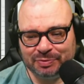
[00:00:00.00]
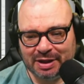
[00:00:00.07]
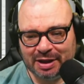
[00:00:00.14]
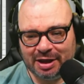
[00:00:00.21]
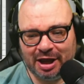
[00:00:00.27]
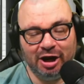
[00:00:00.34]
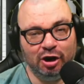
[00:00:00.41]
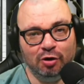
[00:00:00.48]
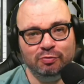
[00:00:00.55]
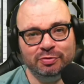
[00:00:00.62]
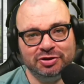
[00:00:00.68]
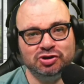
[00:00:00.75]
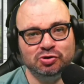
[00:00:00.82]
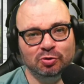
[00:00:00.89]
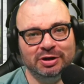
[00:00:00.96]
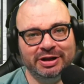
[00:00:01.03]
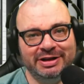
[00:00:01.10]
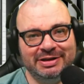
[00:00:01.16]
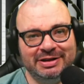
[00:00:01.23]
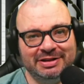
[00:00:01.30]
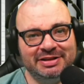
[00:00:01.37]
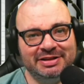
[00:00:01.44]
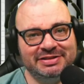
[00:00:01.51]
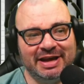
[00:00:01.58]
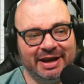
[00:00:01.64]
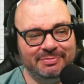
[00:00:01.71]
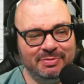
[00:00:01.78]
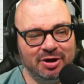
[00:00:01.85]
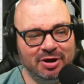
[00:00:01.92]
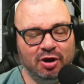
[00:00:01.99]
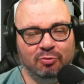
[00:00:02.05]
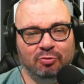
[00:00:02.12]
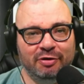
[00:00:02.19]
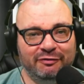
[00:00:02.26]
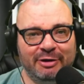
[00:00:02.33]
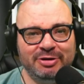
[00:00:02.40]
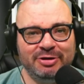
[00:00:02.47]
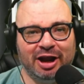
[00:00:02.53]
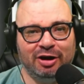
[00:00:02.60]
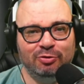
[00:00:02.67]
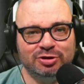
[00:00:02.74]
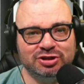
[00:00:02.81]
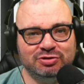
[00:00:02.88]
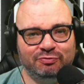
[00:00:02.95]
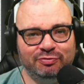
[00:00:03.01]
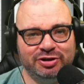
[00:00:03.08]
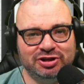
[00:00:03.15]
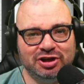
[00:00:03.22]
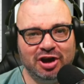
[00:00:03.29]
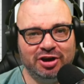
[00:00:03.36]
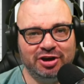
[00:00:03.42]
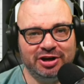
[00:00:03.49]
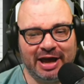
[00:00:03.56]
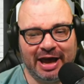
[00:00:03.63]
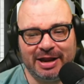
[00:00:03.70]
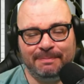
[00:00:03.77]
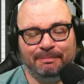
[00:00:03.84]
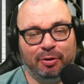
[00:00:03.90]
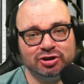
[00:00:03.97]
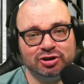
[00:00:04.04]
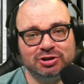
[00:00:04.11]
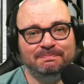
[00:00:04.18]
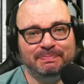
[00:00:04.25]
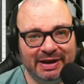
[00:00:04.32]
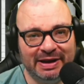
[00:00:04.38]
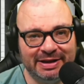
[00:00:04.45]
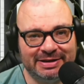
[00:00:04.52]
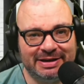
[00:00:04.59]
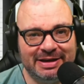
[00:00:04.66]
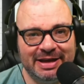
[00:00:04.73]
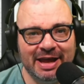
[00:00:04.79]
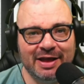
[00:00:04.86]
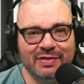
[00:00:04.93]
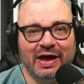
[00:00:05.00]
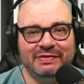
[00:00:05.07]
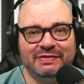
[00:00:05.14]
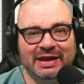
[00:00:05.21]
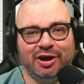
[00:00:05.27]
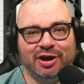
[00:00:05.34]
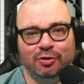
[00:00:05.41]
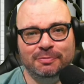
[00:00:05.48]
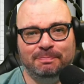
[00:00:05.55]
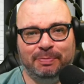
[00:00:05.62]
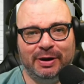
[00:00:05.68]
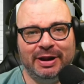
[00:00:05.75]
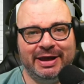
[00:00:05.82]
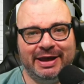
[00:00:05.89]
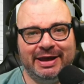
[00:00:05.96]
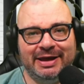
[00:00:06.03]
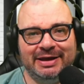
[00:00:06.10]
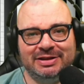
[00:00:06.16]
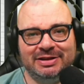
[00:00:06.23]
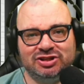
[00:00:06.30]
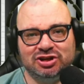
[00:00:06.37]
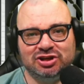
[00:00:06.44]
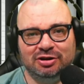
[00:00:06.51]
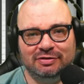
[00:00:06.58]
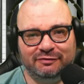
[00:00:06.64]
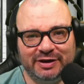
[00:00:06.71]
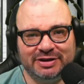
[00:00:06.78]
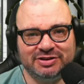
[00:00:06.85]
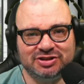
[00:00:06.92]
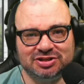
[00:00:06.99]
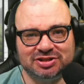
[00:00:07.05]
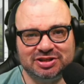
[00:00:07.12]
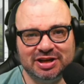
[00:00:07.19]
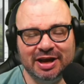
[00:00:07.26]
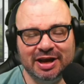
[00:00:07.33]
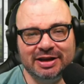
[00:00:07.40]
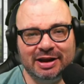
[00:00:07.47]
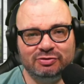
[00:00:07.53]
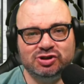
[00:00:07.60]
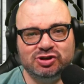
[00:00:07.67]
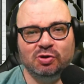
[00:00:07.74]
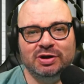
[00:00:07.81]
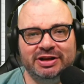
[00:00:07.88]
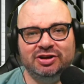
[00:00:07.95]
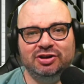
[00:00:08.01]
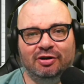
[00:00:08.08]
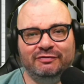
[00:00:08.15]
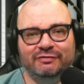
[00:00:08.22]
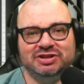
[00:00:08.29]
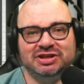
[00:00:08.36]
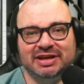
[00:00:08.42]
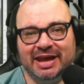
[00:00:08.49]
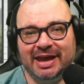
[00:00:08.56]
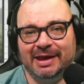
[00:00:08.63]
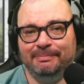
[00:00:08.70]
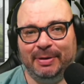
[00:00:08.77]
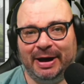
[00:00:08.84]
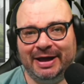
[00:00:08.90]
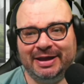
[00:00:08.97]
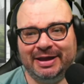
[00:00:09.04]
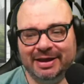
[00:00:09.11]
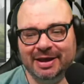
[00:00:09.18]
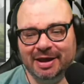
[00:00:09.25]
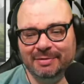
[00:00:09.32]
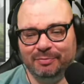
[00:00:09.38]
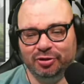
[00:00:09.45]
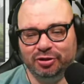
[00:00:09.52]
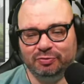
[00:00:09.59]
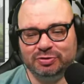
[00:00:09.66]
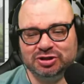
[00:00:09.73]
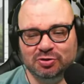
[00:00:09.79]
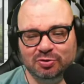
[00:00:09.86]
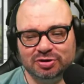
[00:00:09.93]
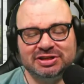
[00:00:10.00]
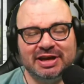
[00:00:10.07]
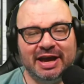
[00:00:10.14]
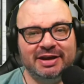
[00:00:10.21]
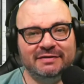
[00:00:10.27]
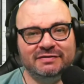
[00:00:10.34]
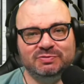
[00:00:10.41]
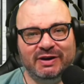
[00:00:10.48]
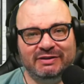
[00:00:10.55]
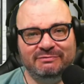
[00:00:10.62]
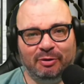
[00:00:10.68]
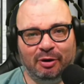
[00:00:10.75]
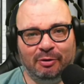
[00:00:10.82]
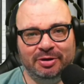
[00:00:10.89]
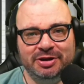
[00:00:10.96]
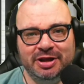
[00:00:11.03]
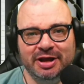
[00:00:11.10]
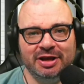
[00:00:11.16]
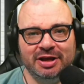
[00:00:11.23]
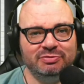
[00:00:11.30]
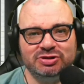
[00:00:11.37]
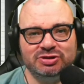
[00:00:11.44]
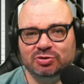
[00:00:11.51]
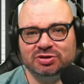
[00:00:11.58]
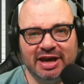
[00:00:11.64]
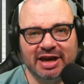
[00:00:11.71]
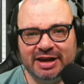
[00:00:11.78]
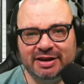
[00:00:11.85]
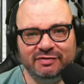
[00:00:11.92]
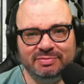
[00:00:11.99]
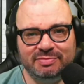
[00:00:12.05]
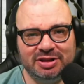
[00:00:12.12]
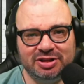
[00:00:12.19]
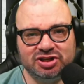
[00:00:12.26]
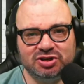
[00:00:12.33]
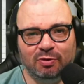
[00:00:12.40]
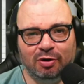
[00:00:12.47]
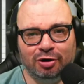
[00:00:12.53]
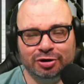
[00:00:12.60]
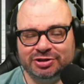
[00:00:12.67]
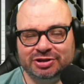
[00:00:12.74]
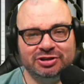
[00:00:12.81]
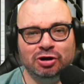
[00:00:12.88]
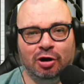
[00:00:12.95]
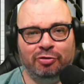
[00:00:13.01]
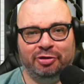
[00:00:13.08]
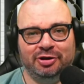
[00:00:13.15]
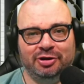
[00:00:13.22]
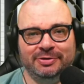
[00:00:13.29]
along with Joe Linton at the time, were very close to returning and a possibility that they could play in certain fixtures. Now, Joe Linton obviously came back, but there was no sign of Sven Botman. There was no sign of him in the squad, nothing.